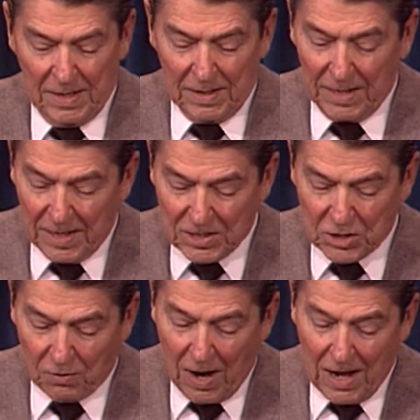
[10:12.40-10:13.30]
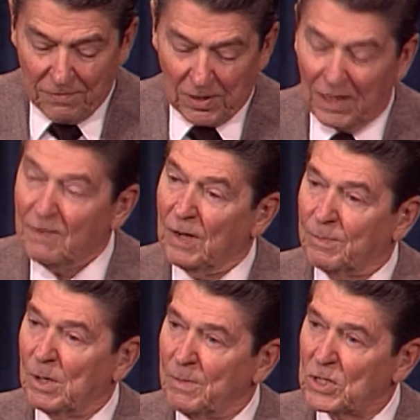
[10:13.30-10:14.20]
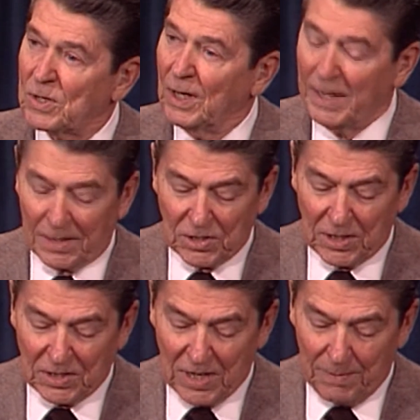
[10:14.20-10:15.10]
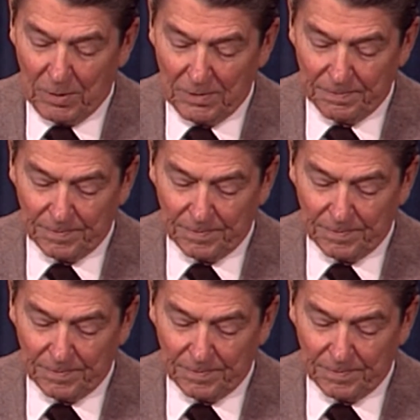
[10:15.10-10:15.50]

Let us strive to live up to Mr. Lincoln's example,